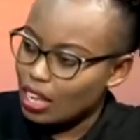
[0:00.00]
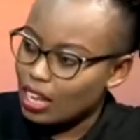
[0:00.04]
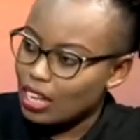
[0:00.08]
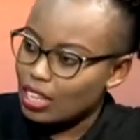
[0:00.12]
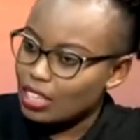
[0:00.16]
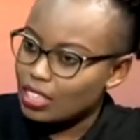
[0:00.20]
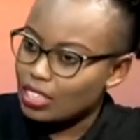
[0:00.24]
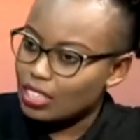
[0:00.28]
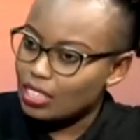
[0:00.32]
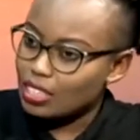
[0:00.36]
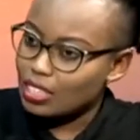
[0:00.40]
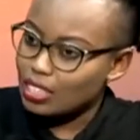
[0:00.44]

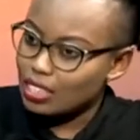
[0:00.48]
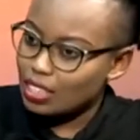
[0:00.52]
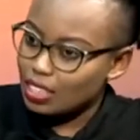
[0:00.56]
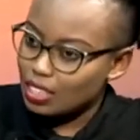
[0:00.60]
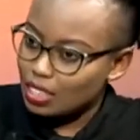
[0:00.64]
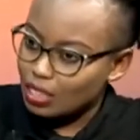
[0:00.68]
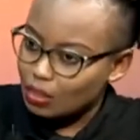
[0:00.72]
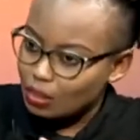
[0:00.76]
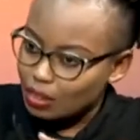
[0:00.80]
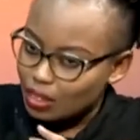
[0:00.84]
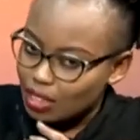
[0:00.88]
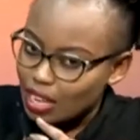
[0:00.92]
And
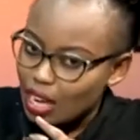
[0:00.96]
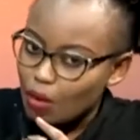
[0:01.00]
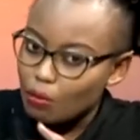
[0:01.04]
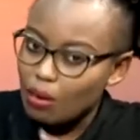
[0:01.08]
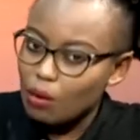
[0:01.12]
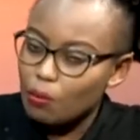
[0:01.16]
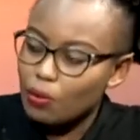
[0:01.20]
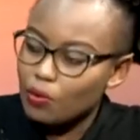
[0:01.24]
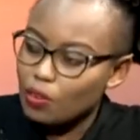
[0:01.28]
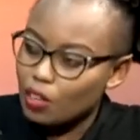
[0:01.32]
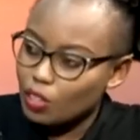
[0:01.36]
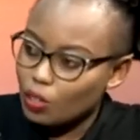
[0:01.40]
there
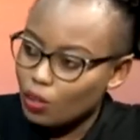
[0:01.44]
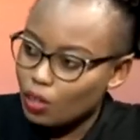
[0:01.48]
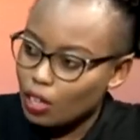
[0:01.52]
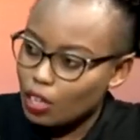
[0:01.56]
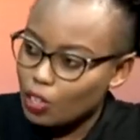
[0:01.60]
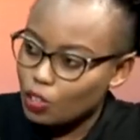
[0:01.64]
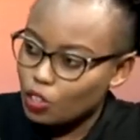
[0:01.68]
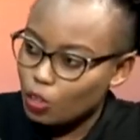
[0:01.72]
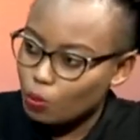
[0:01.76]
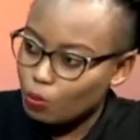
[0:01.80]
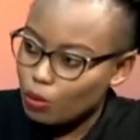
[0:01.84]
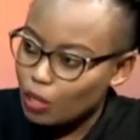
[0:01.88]
may be
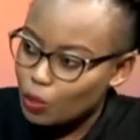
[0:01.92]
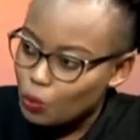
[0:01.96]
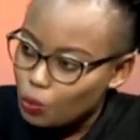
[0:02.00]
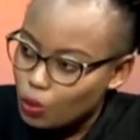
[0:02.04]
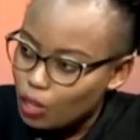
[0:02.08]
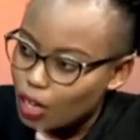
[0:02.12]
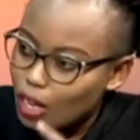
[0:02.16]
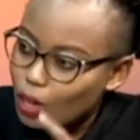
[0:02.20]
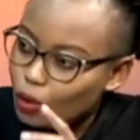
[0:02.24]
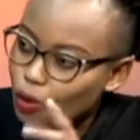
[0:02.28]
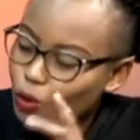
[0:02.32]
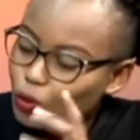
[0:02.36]
regulation, but
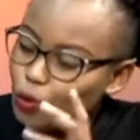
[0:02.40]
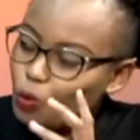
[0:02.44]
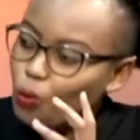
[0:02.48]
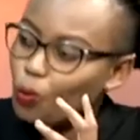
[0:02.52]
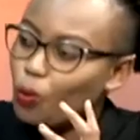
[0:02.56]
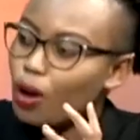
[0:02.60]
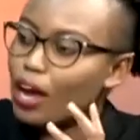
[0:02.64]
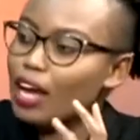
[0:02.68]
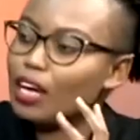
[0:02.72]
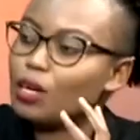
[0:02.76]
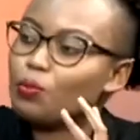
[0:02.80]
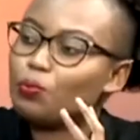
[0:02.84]
we cannot
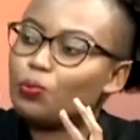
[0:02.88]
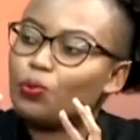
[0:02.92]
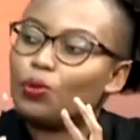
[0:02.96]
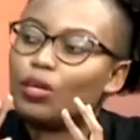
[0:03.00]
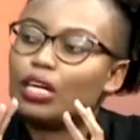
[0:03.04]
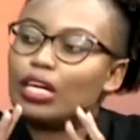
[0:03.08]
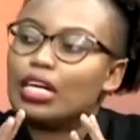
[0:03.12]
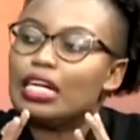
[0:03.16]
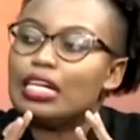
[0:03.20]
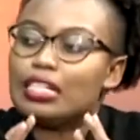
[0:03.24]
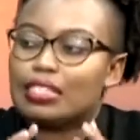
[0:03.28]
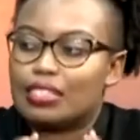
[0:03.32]
quite
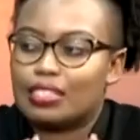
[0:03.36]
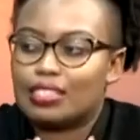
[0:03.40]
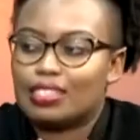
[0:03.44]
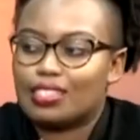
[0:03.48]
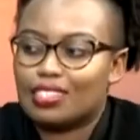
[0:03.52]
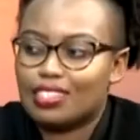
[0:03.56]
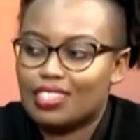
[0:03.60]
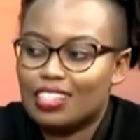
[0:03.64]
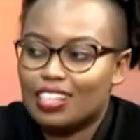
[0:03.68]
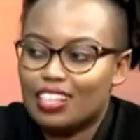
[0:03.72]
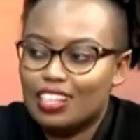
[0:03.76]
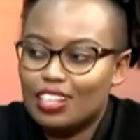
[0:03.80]

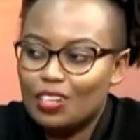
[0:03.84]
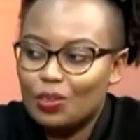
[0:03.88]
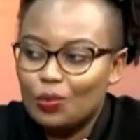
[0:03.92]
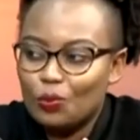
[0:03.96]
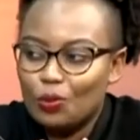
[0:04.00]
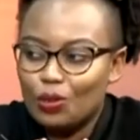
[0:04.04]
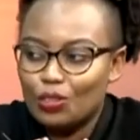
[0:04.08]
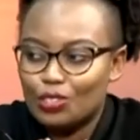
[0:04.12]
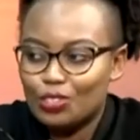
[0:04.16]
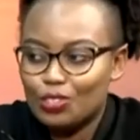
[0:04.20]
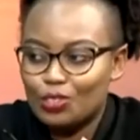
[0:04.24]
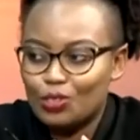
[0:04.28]
police
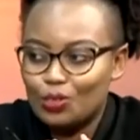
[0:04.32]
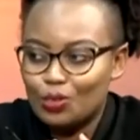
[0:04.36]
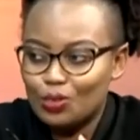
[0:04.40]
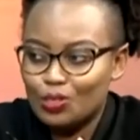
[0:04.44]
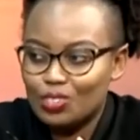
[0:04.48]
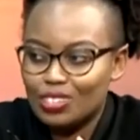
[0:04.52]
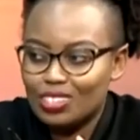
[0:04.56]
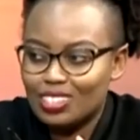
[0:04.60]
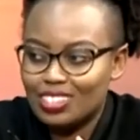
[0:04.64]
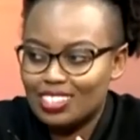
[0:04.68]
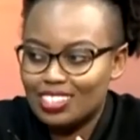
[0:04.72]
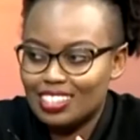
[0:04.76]
what
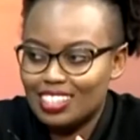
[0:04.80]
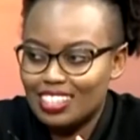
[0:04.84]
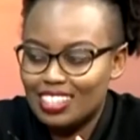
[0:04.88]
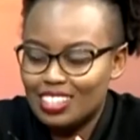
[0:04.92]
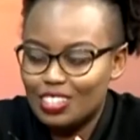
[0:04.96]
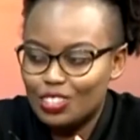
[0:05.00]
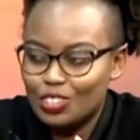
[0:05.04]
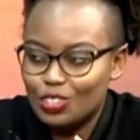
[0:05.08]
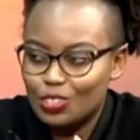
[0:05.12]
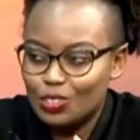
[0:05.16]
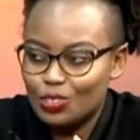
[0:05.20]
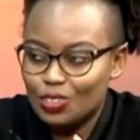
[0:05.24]
goes
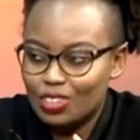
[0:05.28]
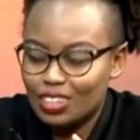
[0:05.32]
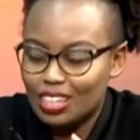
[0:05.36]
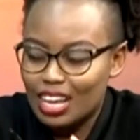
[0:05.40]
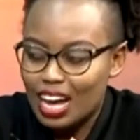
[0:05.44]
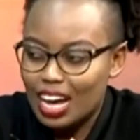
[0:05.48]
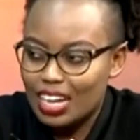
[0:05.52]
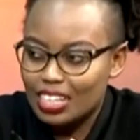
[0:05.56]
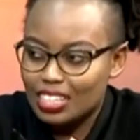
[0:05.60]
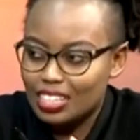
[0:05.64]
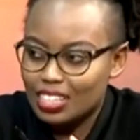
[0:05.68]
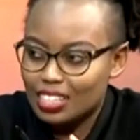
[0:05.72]
into
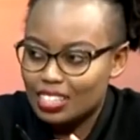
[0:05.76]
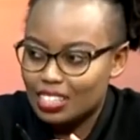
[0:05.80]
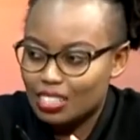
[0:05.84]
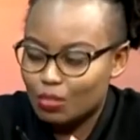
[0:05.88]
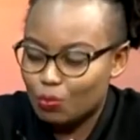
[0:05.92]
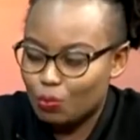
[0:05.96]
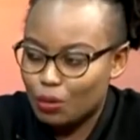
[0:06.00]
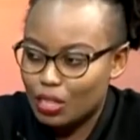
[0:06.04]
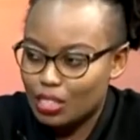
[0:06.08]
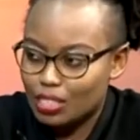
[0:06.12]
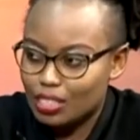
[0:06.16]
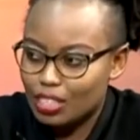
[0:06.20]
that
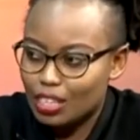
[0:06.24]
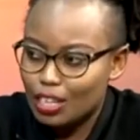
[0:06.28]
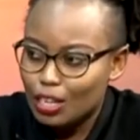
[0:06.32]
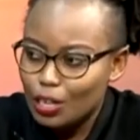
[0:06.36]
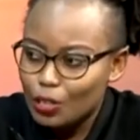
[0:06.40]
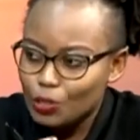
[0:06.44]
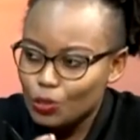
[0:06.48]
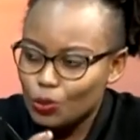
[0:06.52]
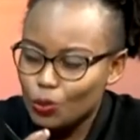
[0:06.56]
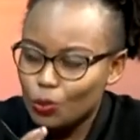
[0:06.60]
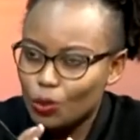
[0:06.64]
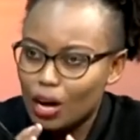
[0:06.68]
space.
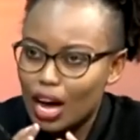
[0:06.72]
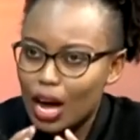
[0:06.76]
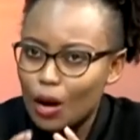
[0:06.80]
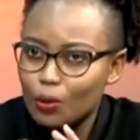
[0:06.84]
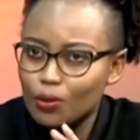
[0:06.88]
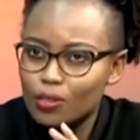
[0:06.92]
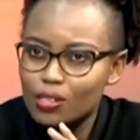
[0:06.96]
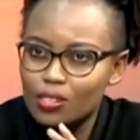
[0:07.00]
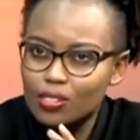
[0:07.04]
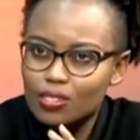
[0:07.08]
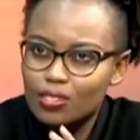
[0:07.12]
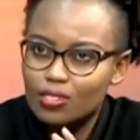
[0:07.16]
So
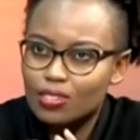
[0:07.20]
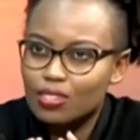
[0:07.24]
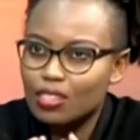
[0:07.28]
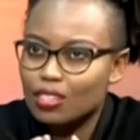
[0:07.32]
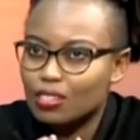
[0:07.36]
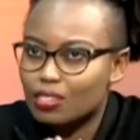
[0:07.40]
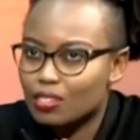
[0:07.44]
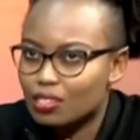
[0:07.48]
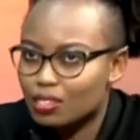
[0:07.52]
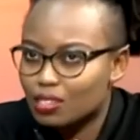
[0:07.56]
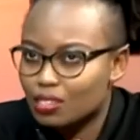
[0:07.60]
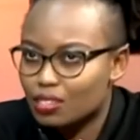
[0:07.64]
how does
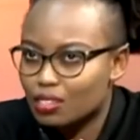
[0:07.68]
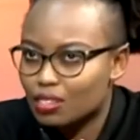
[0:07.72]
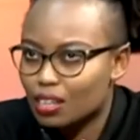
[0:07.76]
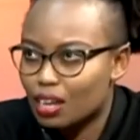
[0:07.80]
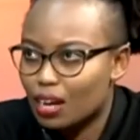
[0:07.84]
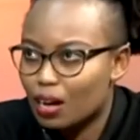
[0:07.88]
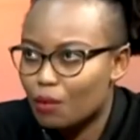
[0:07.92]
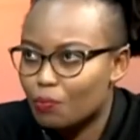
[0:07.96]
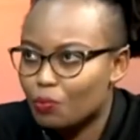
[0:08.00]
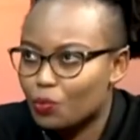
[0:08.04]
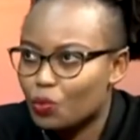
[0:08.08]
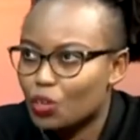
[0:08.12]
this
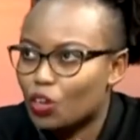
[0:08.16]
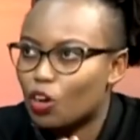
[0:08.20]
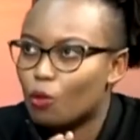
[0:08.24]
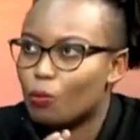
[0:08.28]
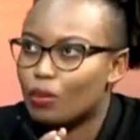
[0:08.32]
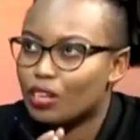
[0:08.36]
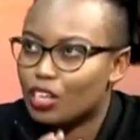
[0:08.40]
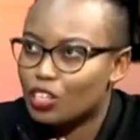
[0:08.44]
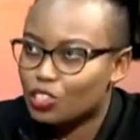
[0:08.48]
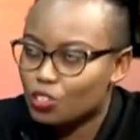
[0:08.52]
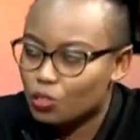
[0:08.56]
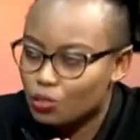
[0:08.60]

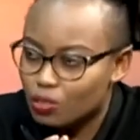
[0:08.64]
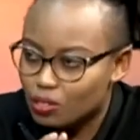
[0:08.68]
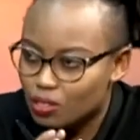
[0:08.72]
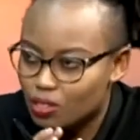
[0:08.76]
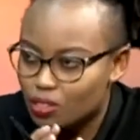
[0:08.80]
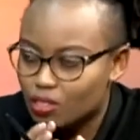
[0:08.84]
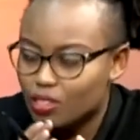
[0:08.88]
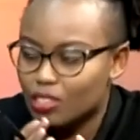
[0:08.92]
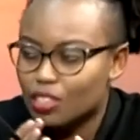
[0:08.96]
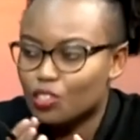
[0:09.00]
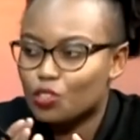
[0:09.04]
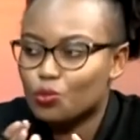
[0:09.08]
recommendation
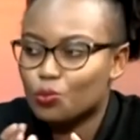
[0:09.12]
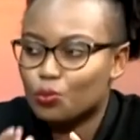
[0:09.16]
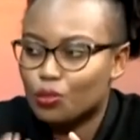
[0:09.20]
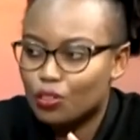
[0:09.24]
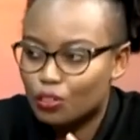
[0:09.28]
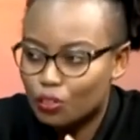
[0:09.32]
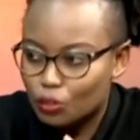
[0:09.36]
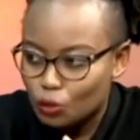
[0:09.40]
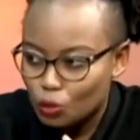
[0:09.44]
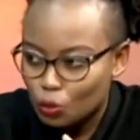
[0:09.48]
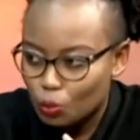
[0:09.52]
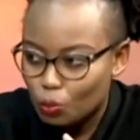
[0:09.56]
sit
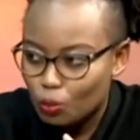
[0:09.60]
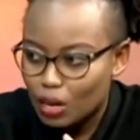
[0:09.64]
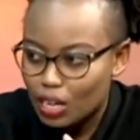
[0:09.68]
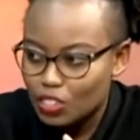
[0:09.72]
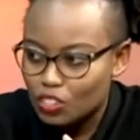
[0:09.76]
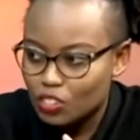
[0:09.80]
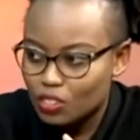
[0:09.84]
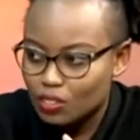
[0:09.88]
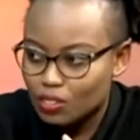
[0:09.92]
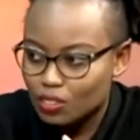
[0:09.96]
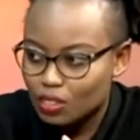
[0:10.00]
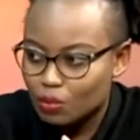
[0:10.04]
with you,
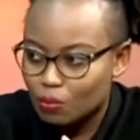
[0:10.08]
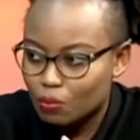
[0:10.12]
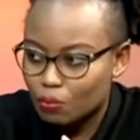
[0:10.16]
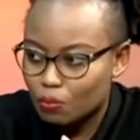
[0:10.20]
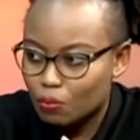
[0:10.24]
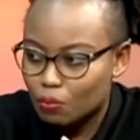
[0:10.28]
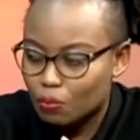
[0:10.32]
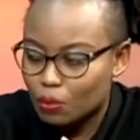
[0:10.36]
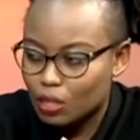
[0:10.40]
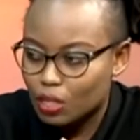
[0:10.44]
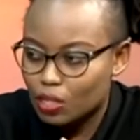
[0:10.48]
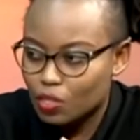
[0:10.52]
much as the
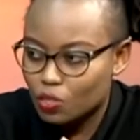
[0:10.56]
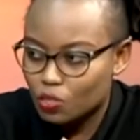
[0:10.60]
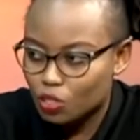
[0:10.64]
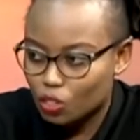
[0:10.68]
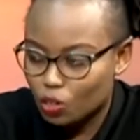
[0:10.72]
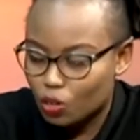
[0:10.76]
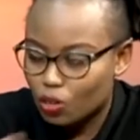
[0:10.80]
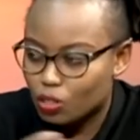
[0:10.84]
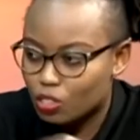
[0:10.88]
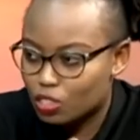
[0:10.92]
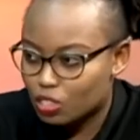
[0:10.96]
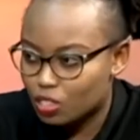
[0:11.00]

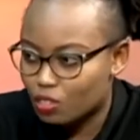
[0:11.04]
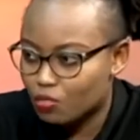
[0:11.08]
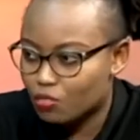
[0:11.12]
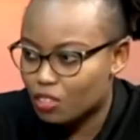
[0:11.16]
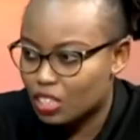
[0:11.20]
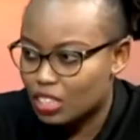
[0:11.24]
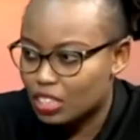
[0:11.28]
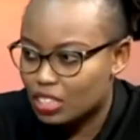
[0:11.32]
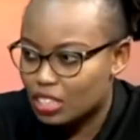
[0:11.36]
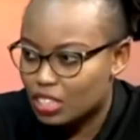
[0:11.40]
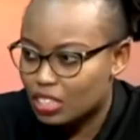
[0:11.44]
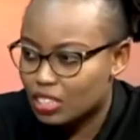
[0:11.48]
ministry
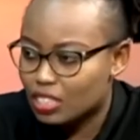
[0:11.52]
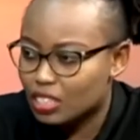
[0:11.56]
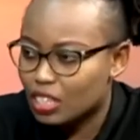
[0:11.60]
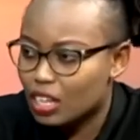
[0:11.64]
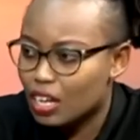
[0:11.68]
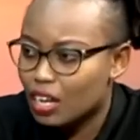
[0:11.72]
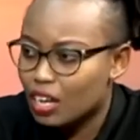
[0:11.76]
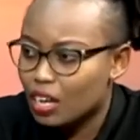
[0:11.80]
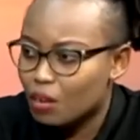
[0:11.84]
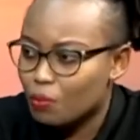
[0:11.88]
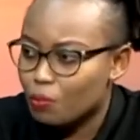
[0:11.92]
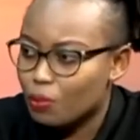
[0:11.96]
contravened it,
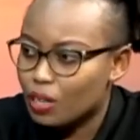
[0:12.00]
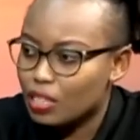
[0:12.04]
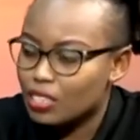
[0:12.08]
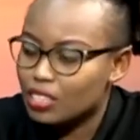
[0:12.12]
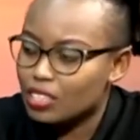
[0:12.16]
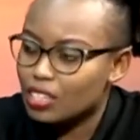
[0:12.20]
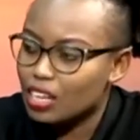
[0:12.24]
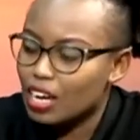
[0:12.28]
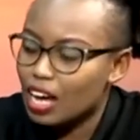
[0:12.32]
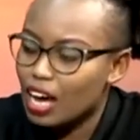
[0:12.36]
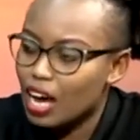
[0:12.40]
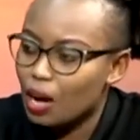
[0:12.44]

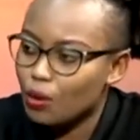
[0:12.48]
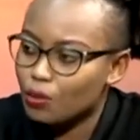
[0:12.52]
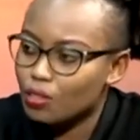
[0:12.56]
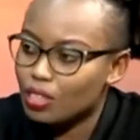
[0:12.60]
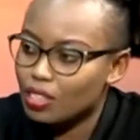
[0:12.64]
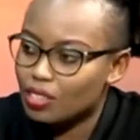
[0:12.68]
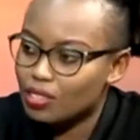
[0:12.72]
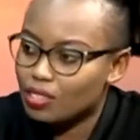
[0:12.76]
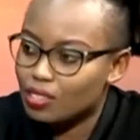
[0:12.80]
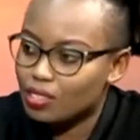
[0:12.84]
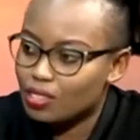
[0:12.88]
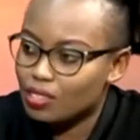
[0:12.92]
but how
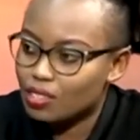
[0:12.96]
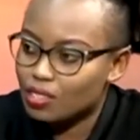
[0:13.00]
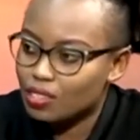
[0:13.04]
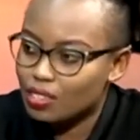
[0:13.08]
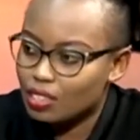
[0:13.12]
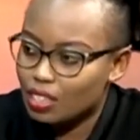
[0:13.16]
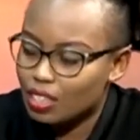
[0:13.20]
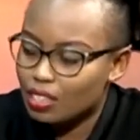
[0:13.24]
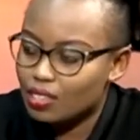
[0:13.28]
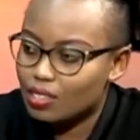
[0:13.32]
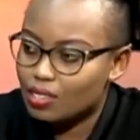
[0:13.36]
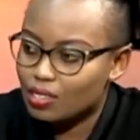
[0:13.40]
does
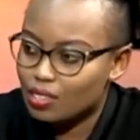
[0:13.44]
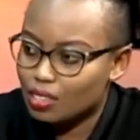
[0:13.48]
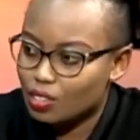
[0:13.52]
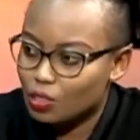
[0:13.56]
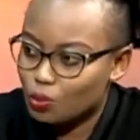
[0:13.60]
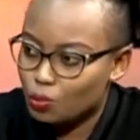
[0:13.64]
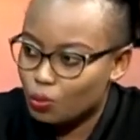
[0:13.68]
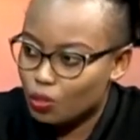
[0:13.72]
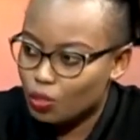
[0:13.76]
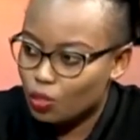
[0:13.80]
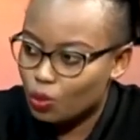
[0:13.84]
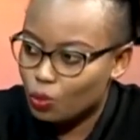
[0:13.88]
it
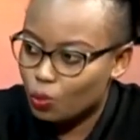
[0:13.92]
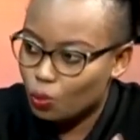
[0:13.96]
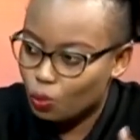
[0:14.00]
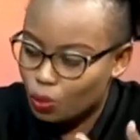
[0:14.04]
sit with you?